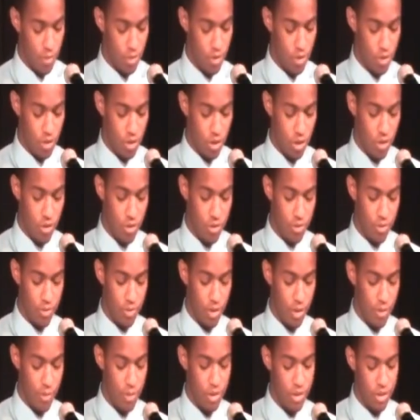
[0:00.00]
To close,
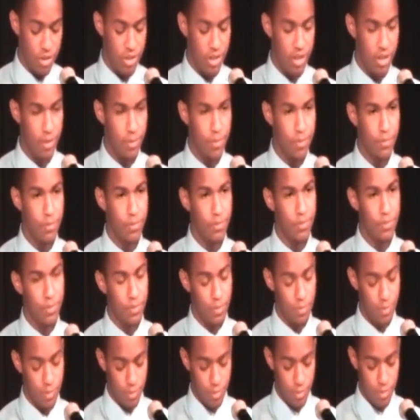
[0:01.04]
let me just say
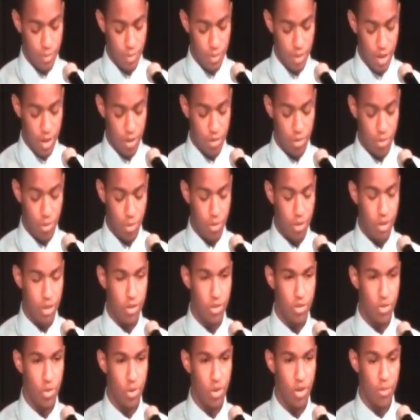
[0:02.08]
that I thoroughly
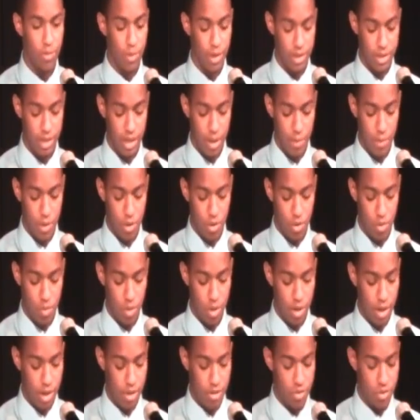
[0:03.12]
enjoyed my time at Oakwood
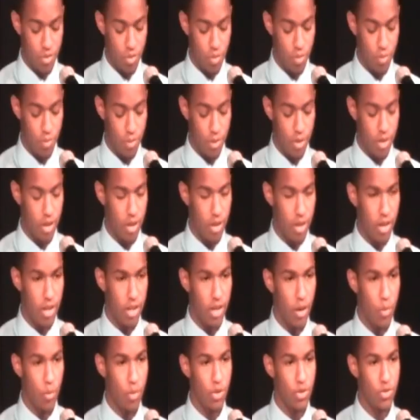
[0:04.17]
High School.
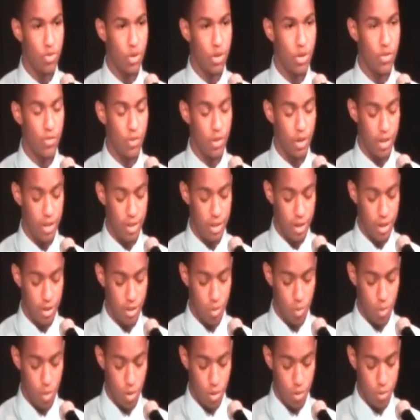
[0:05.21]
I wouldn't trade for anything in
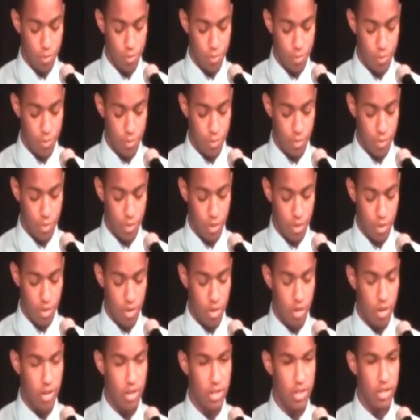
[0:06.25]
the world.
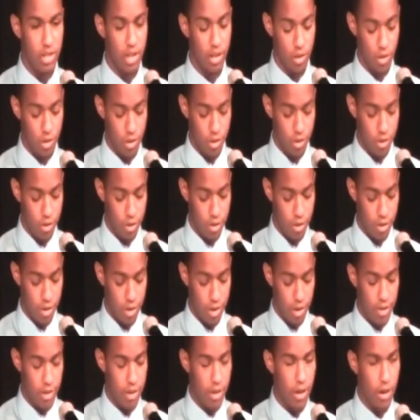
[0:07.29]
The lessons I learned
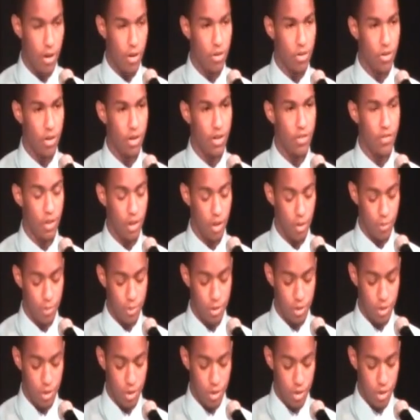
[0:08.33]
and the character I developed
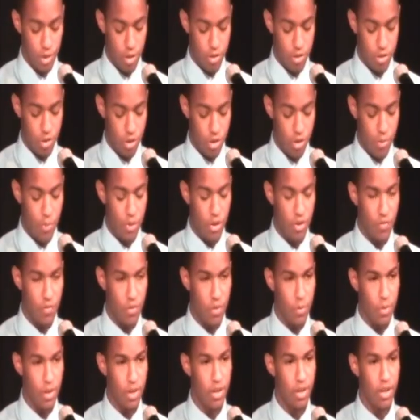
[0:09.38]
are certain to
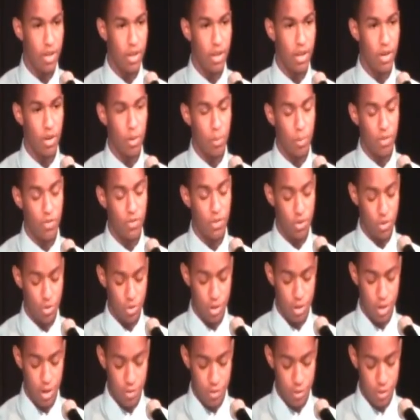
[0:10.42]
benefit me in all my future
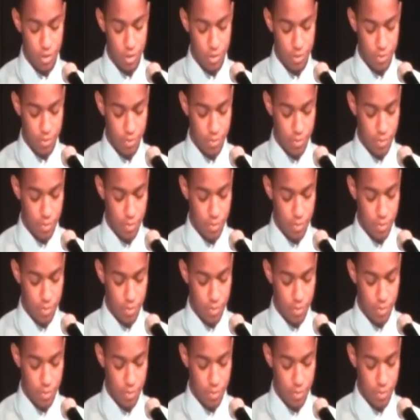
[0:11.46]
endeavors.